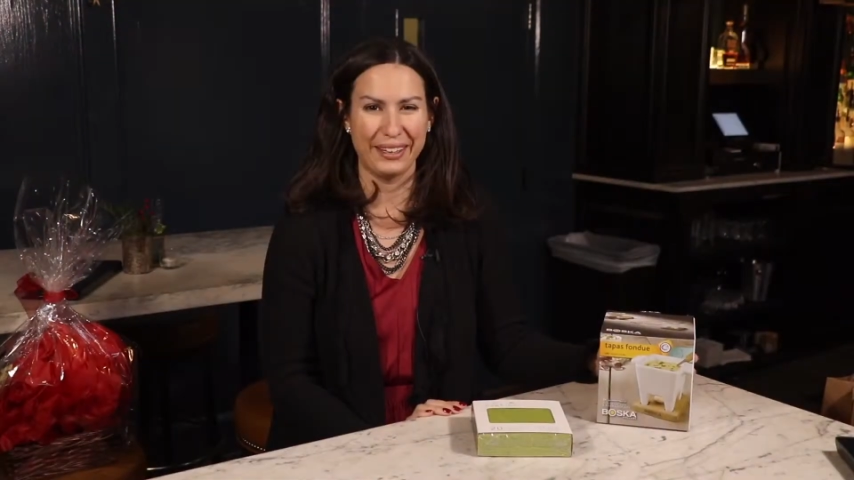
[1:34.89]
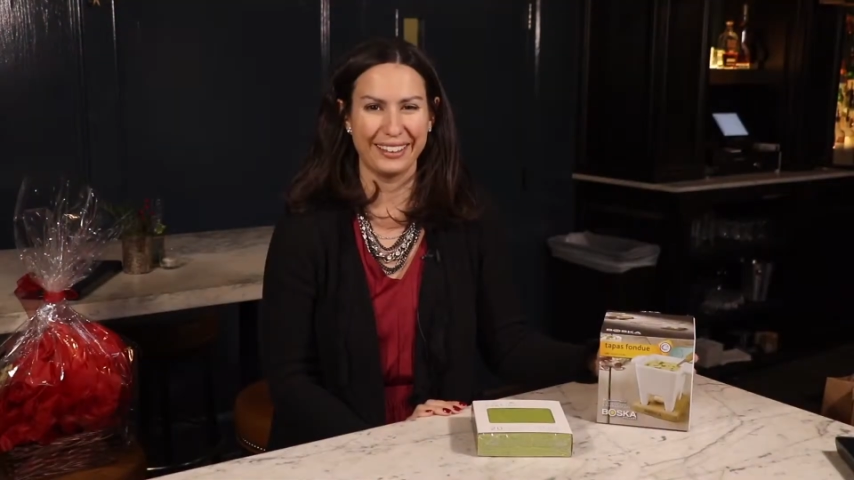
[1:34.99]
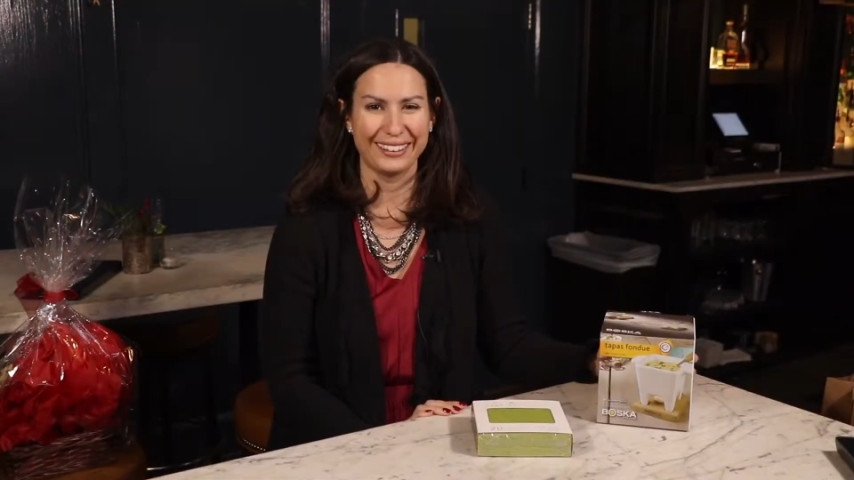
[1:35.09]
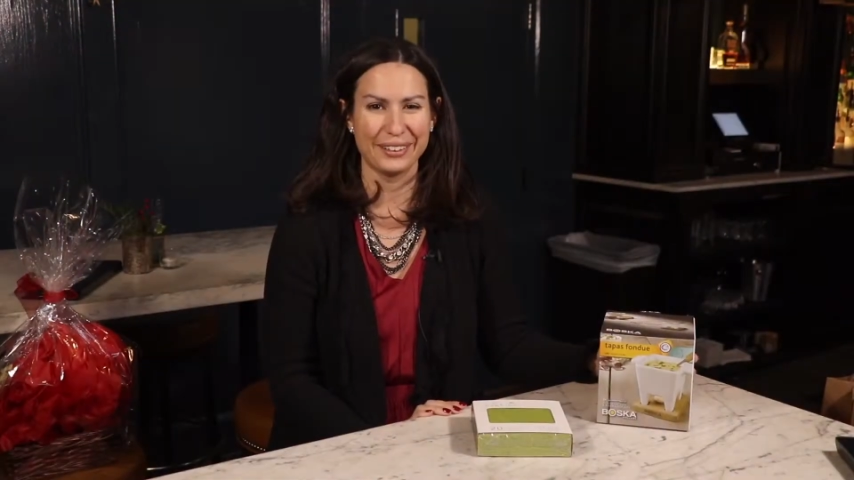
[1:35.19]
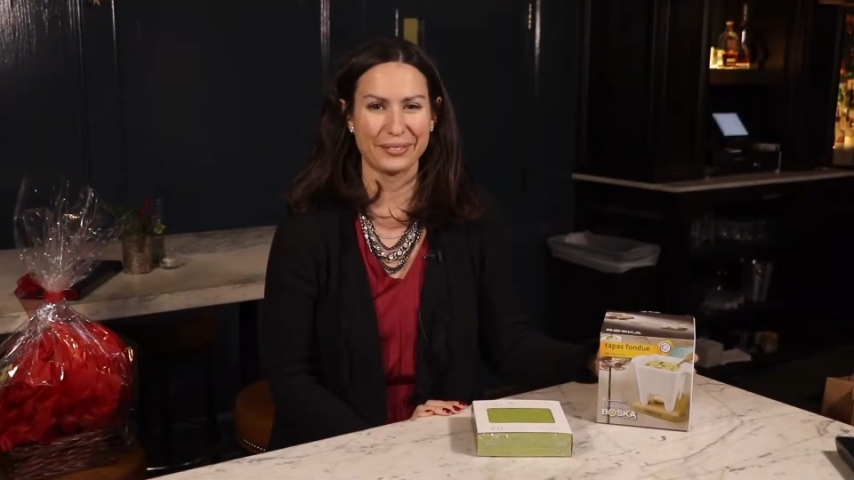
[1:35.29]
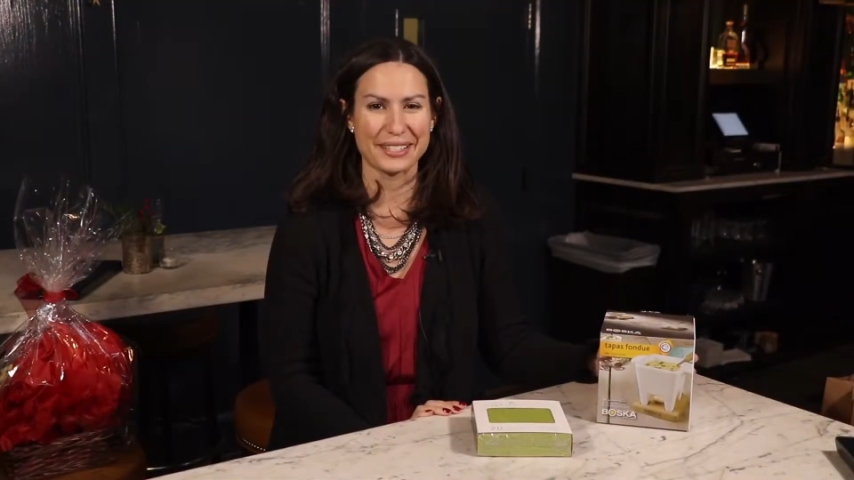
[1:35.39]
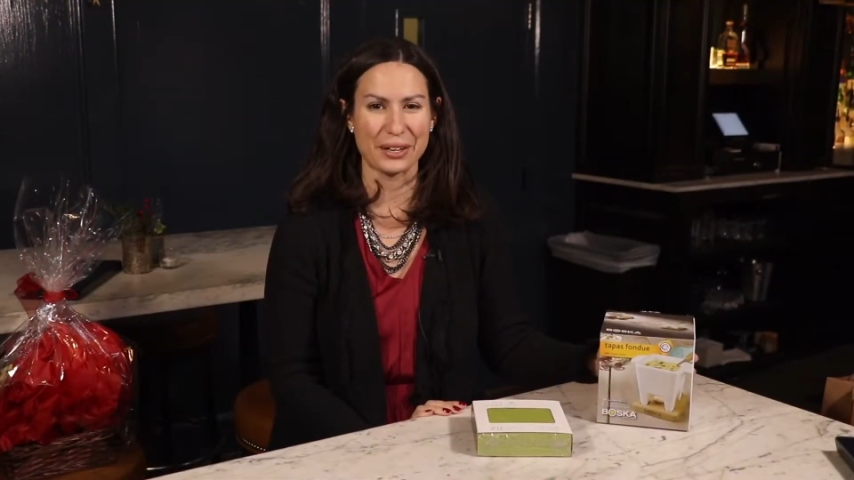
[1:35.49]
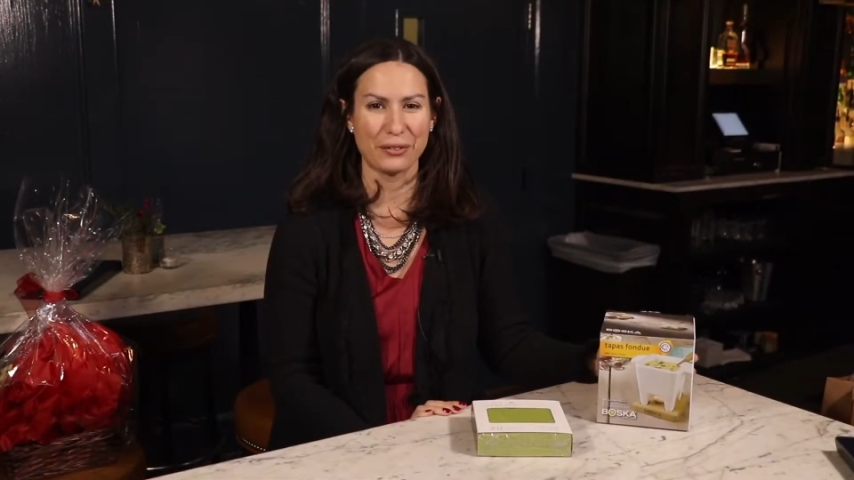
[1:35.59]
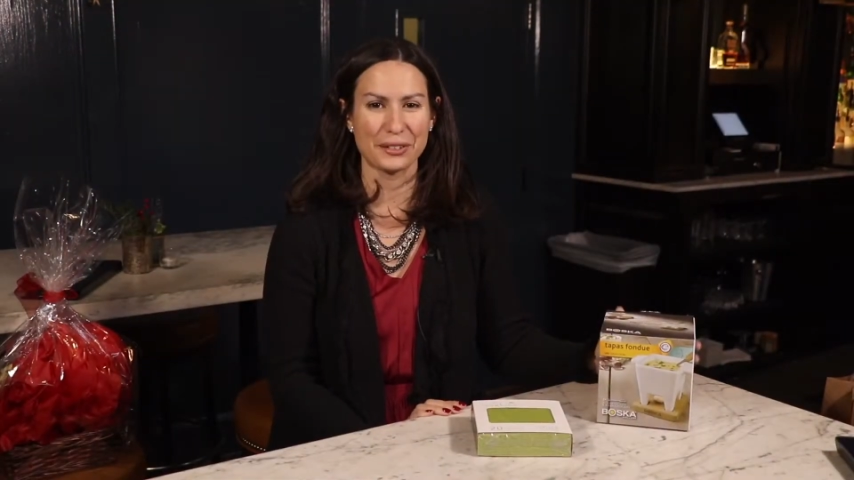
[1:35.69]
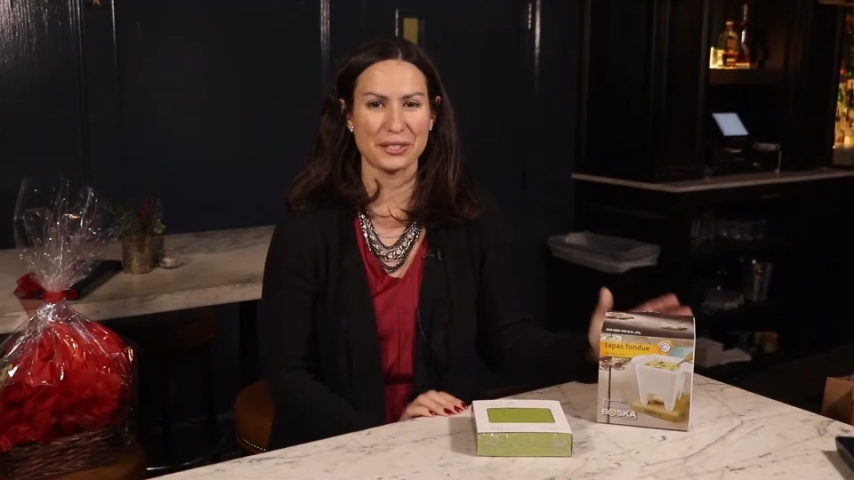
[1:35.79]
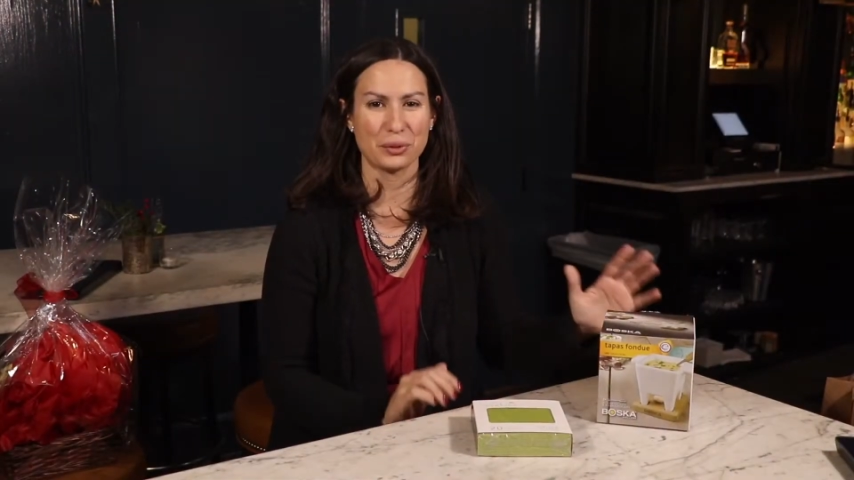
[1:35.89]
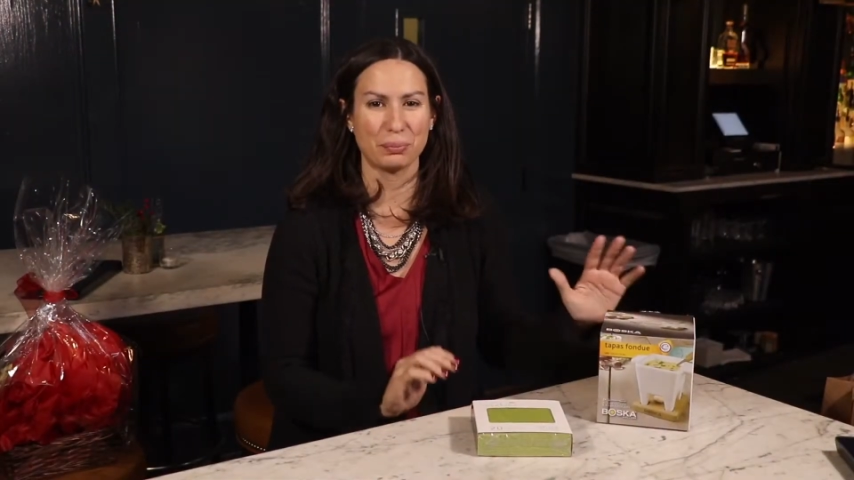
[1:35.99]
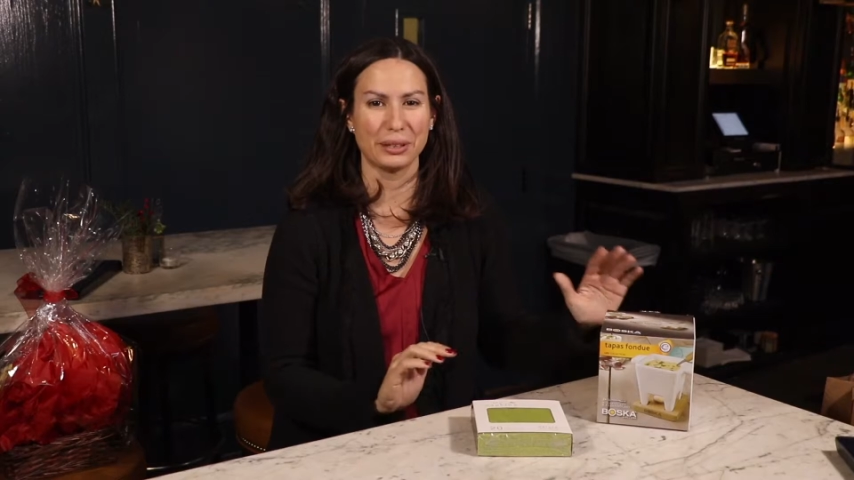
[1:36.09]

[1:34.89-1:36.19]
there, it was over to